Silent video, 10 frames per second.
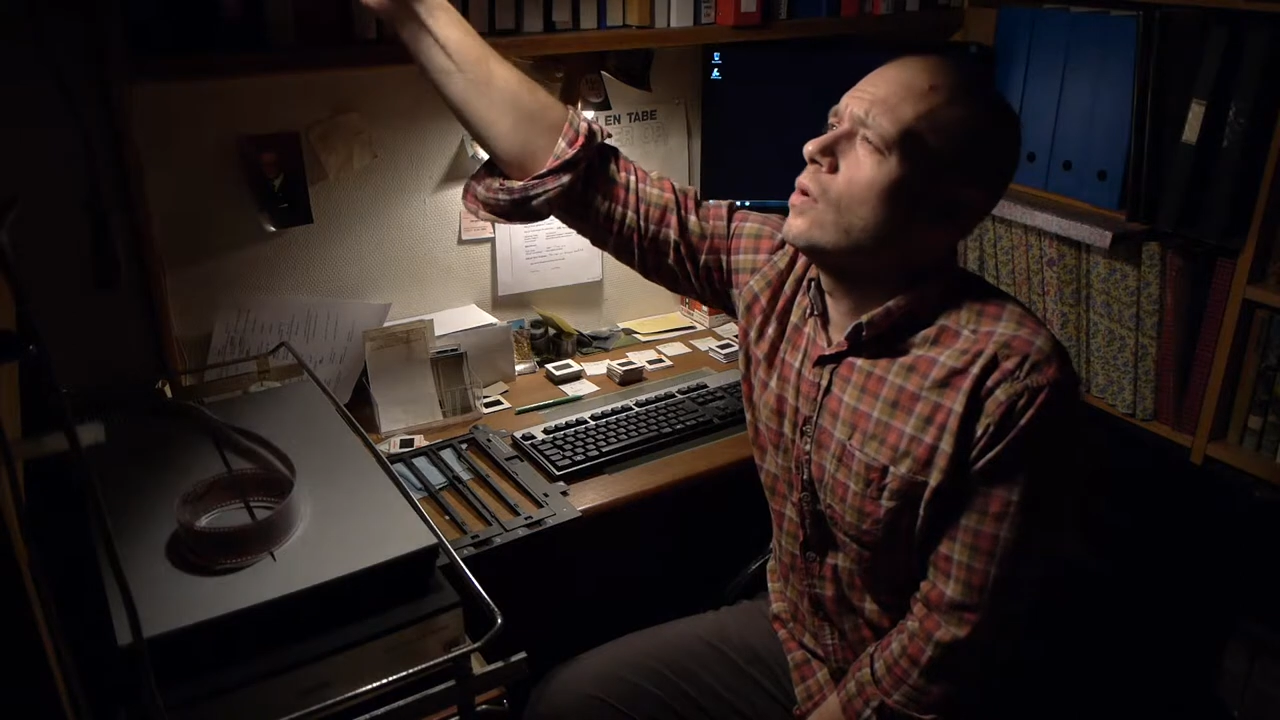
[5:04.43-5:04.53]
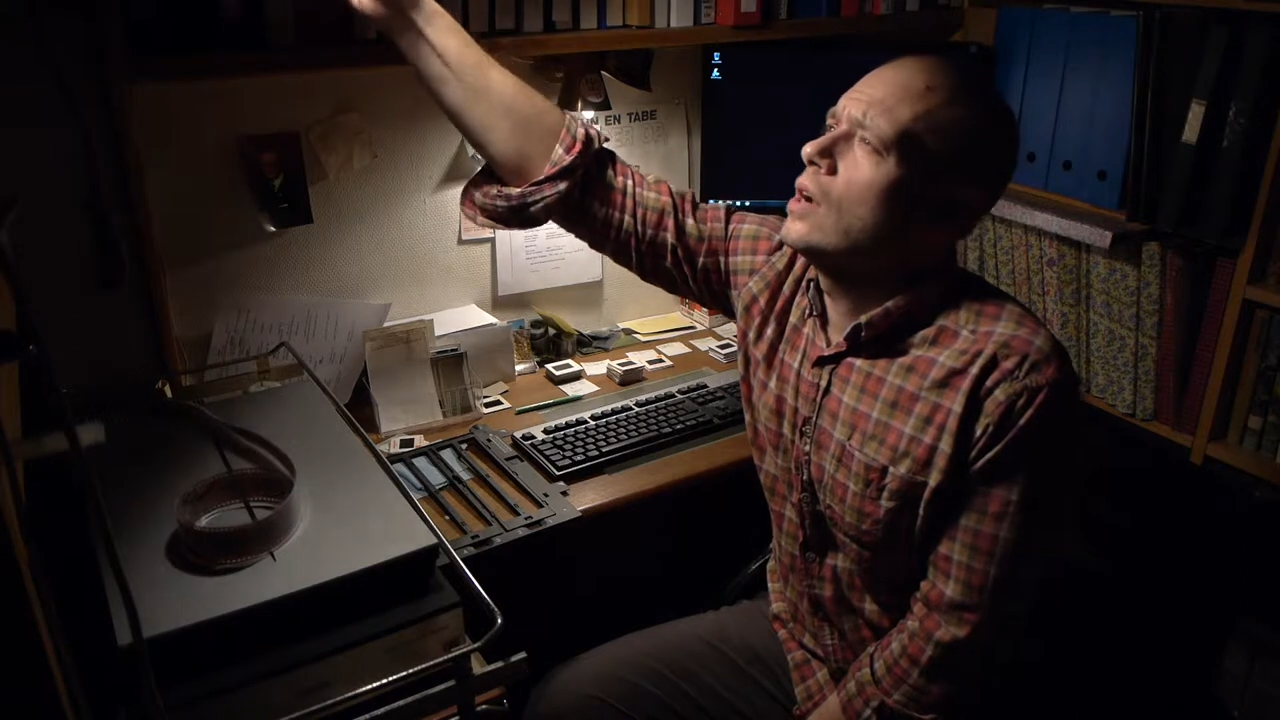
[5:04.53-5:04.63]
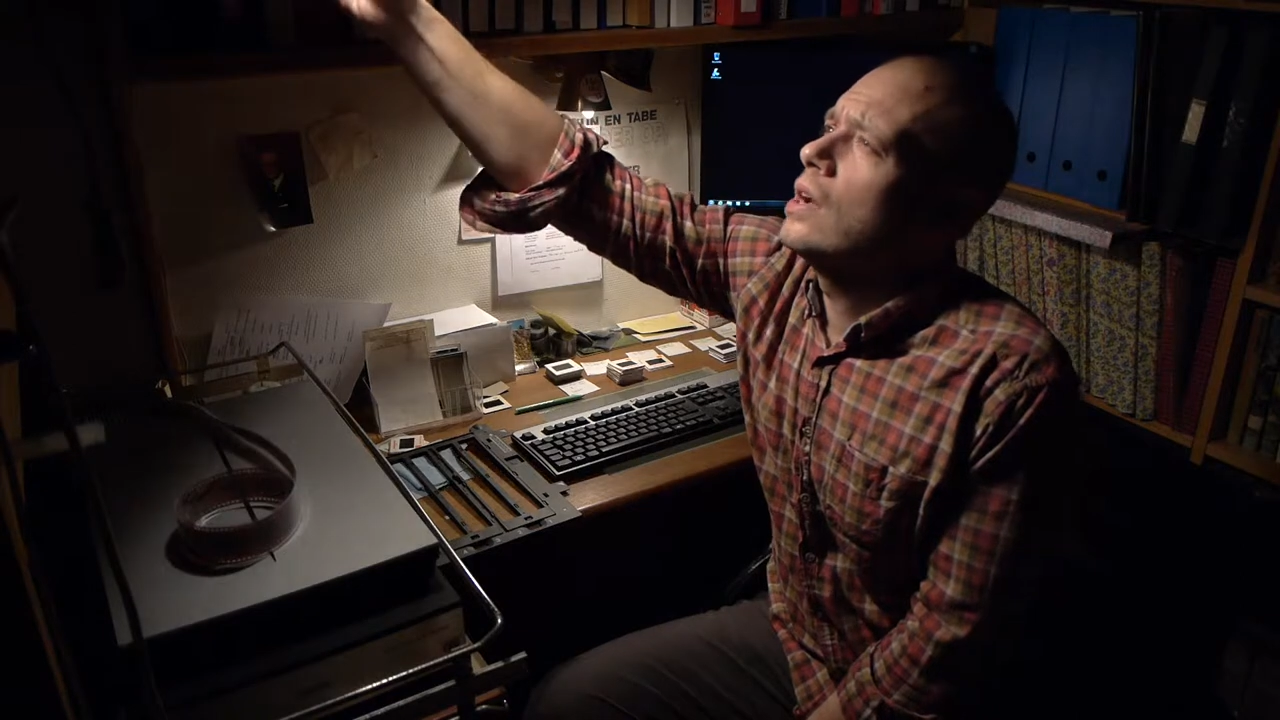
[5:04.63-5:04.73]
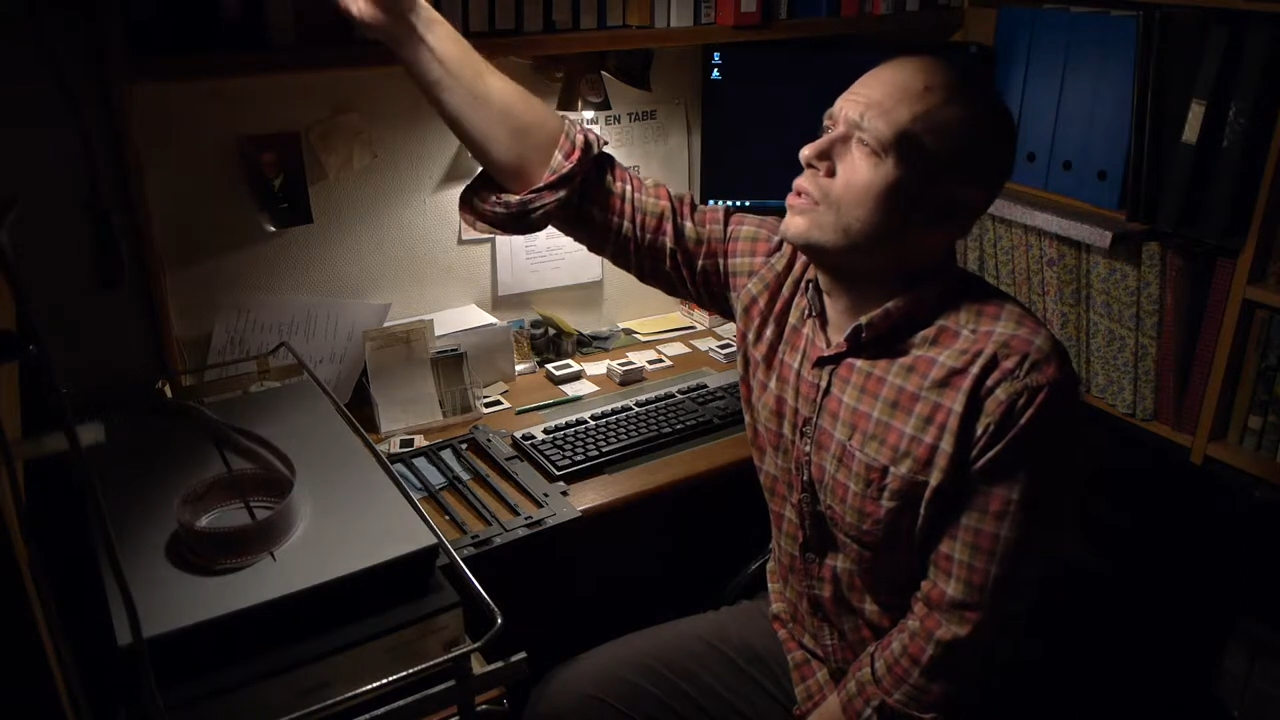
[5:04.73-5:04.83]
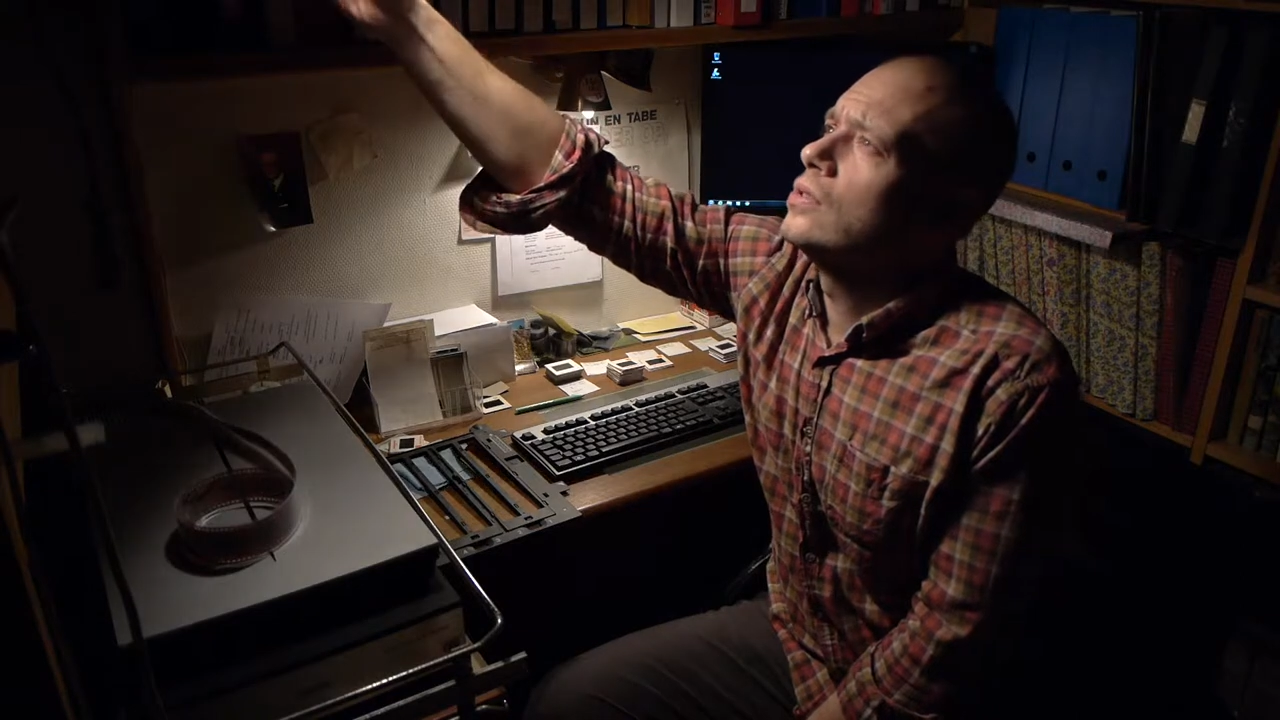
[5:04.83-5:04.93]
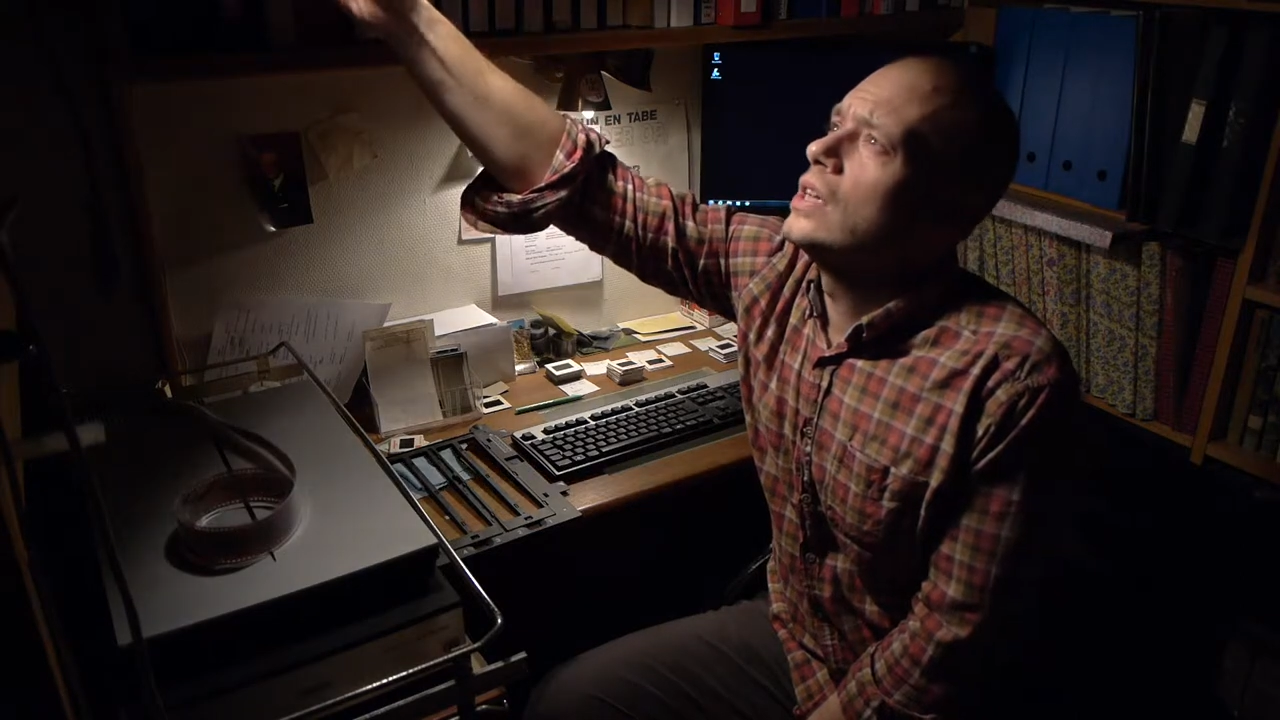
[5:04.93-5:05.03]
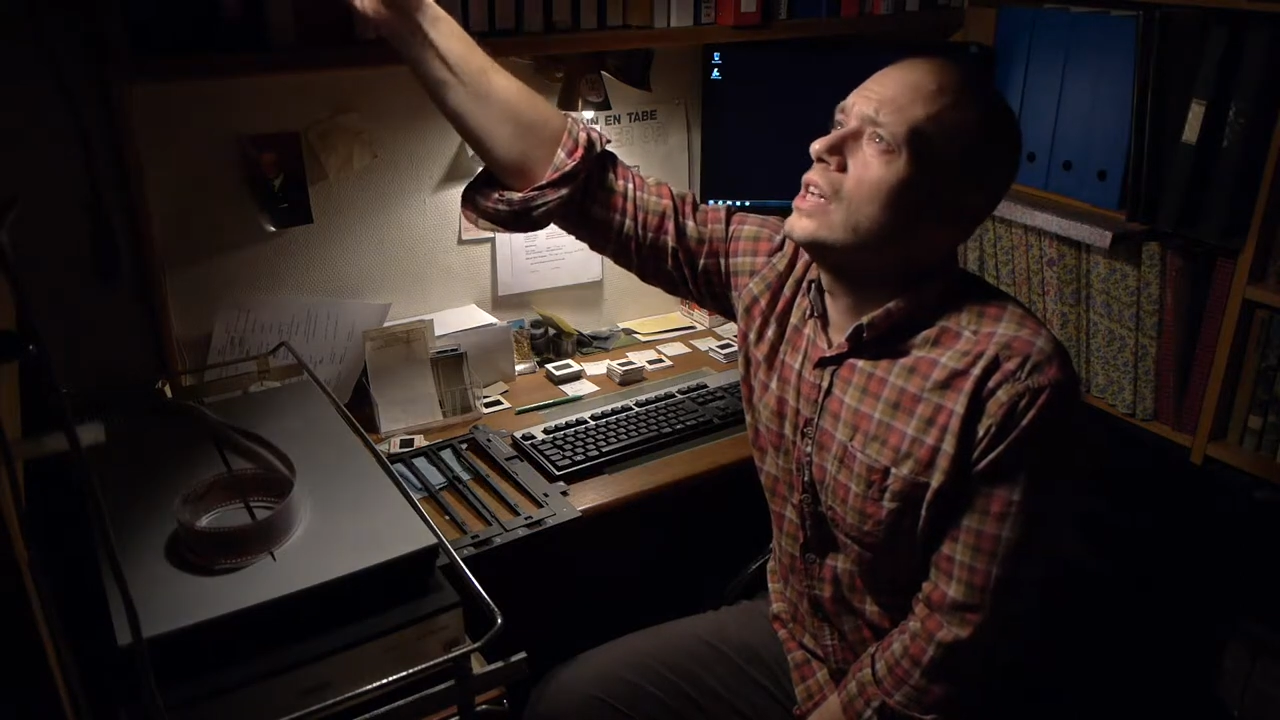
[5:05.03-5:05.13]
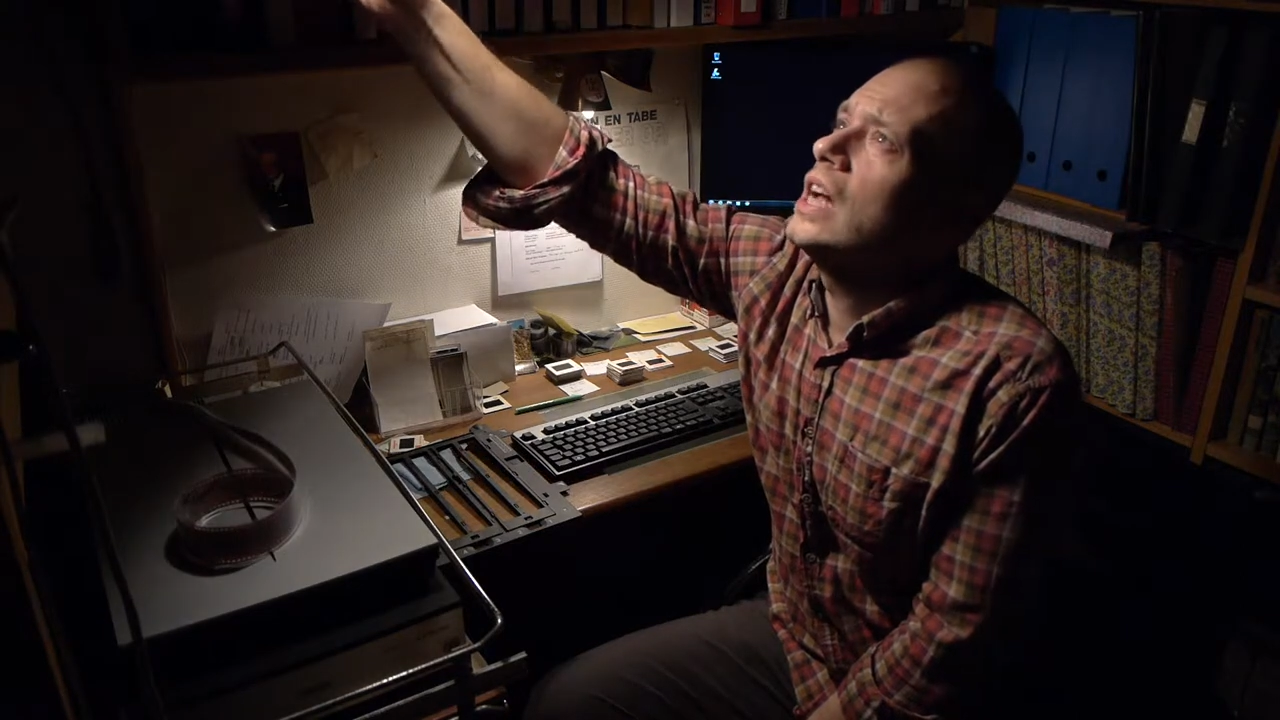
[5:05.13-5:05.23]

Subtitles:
one out today,